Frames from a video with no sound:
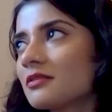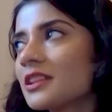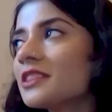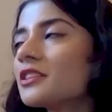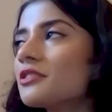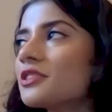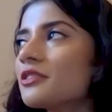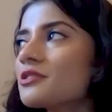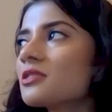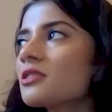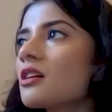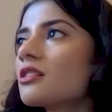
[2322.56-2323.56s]
I think
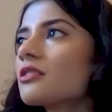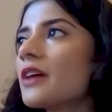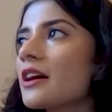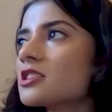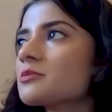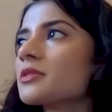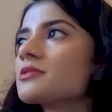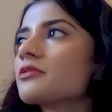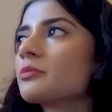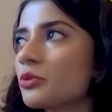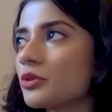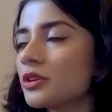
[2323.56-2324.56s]
there's a lot of aspects
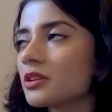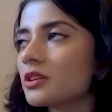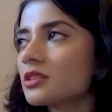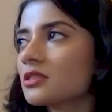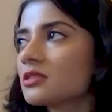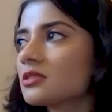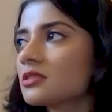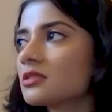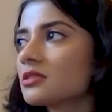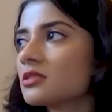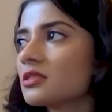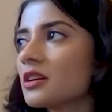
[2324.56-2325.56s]
of boarding
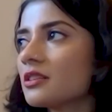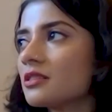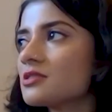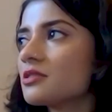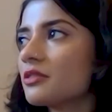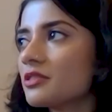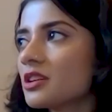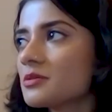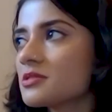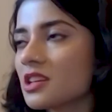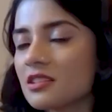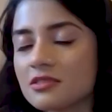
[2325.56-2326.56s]
and certain types
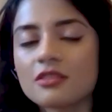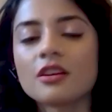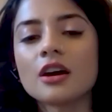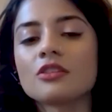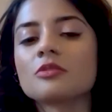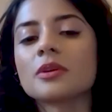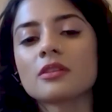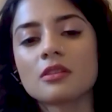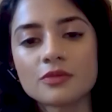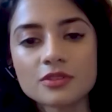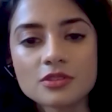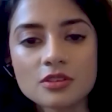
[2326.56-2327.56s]
of scenes that are out of my
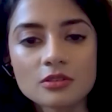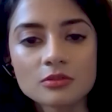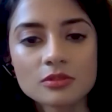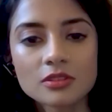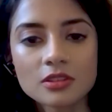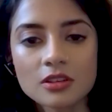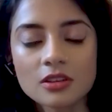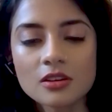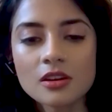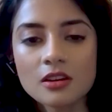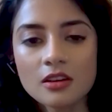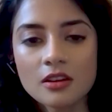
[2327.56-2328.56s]
comfort zone.
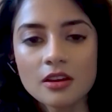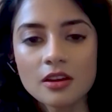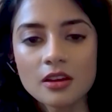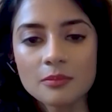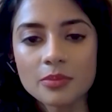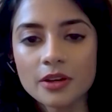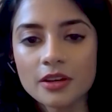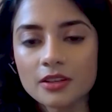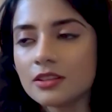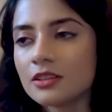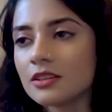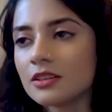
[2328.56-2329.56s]

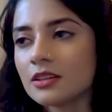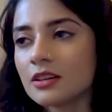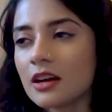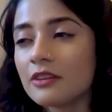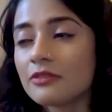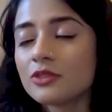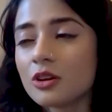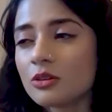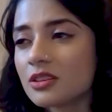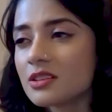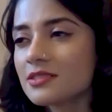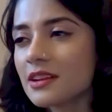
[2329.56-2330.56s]
But I've
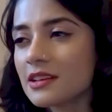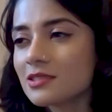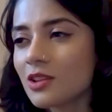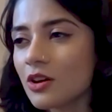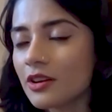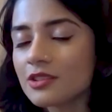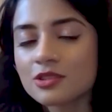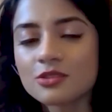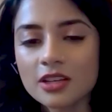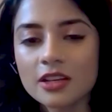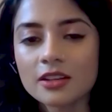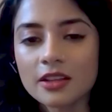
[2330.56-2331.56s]
noticed as long as you
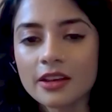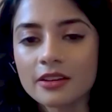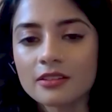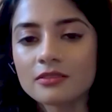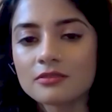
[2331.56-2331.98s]
take like